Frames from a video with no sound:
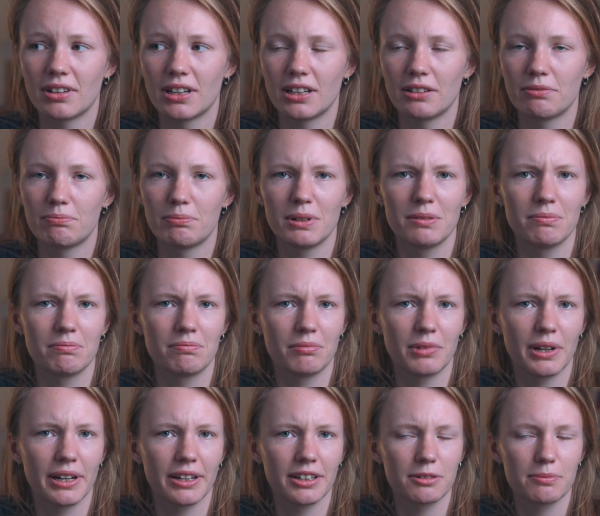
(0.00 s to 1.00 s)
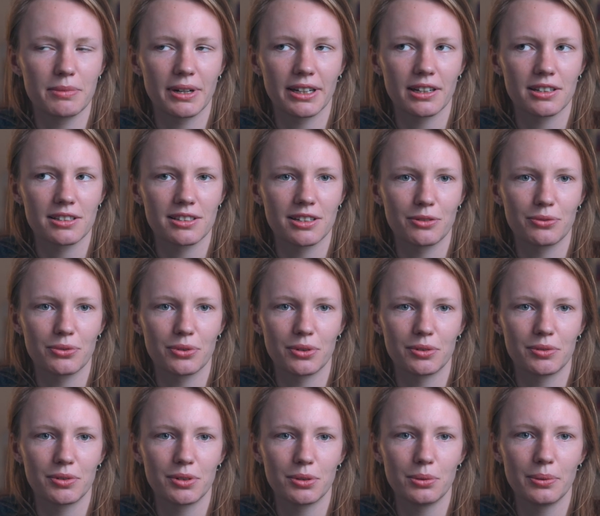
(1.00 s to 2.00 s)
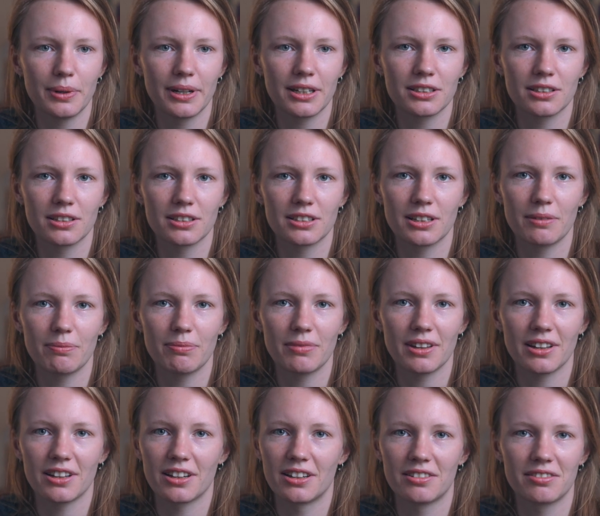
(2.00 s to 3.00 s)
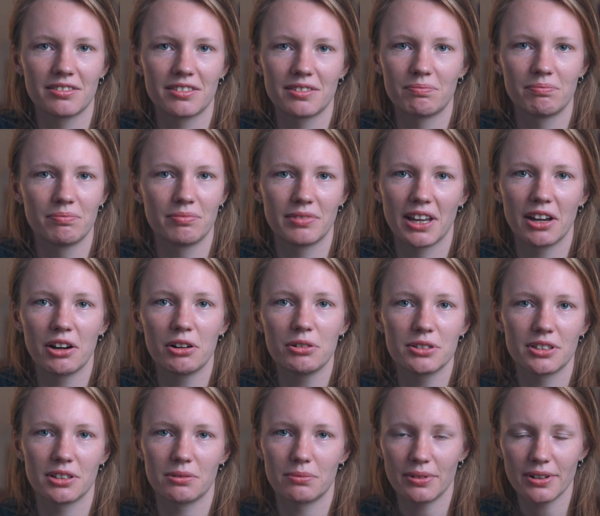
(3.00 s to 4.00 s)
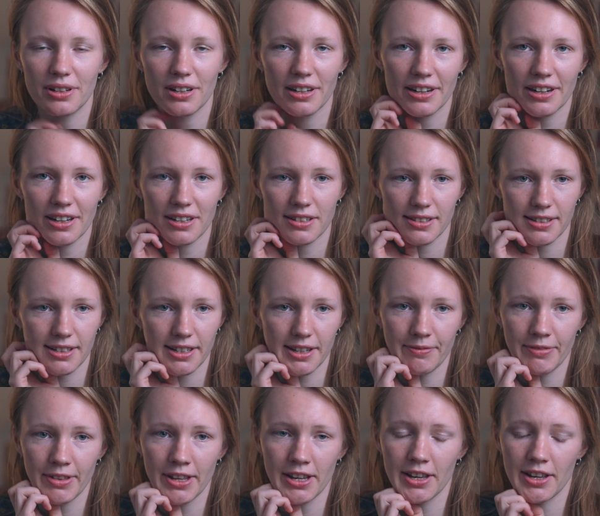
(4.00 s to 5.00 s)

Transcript: I've been wearing them, I guess, now for 2 weeks or something, and they hold up really nicely.